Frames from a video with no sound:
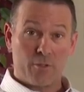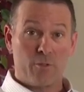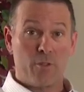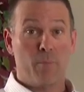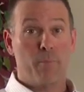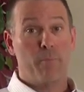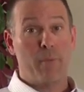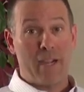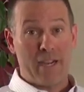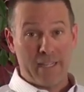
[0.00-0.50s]
to, the
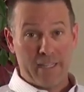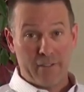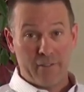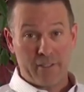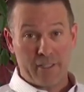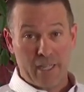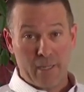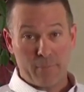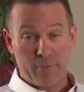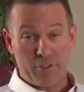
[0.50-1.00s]
binary
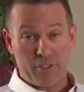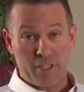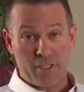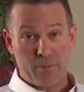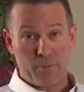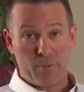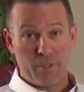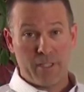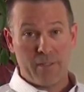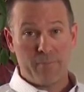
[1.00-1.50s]

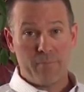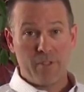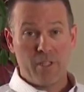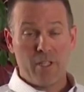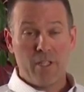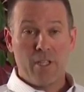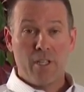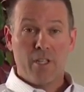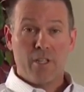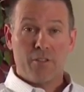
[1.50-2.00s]
compensation plan.
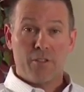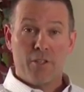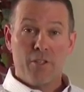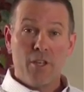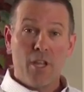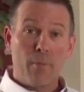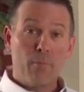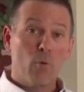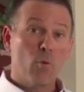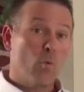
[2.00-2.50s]
The
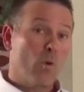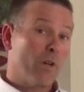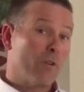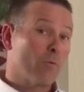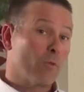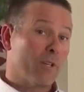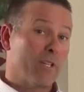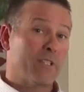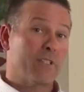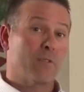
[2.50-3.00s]
number one
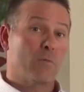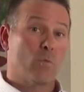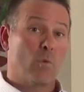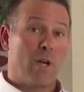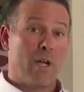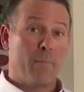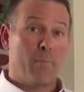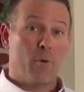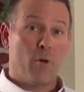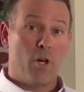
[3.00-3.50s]
reason
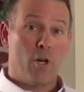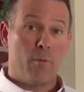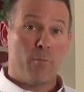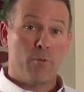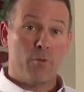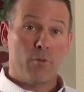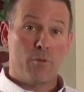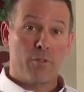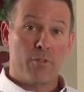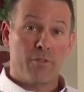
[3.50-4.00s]
why Paul
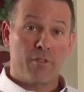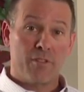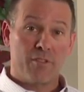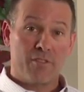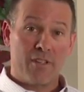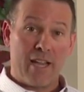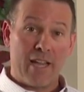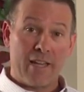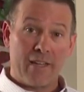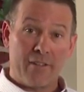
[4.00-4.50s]
Booth
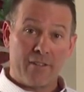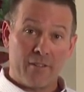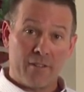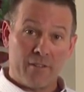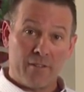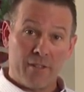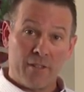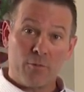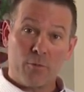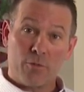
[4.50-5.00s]
decided
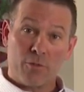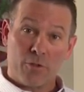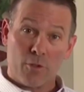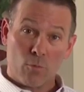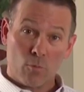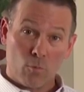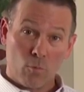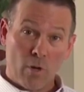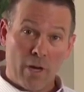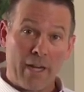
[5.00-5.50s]
that this was the
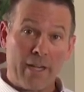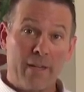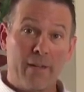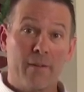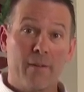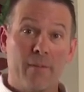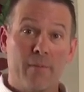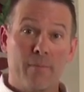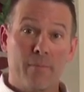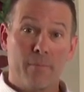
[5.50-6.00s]
right
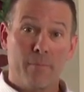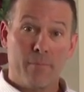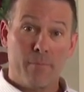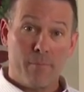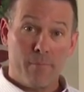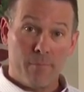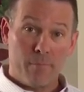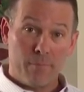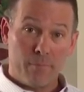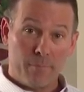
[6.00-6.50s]

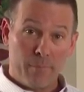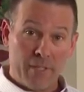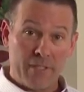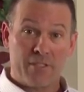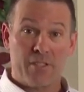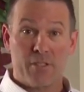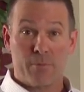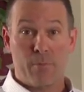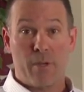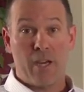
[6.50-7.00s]

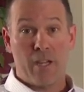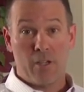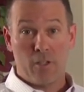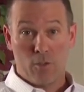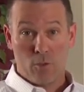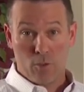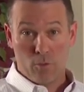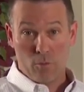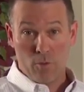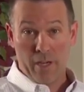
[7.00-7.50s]
business model
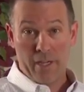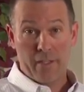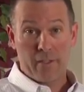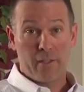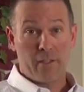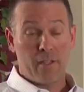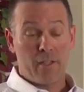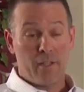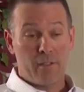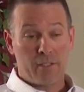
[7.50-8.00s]
or right
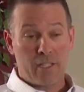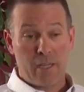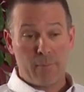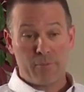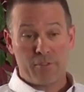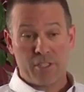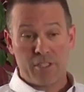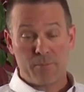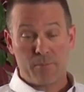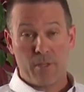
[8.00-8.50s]
uh,
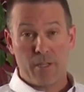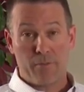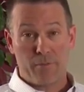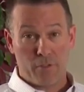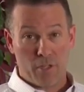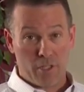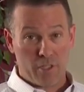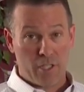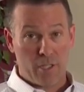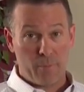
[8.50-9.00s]
compensation model
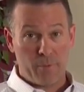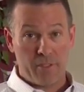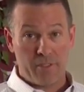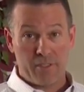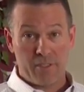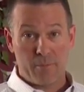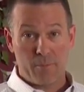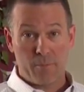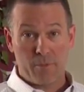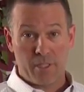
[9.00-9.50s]
for our company at
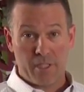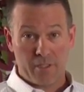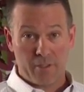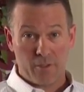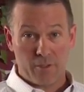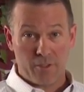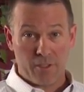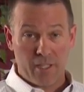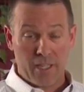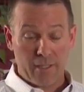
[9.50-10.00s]
this
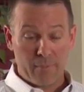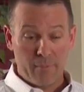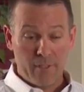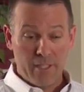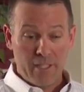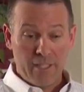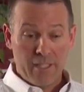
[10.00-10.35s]
particular time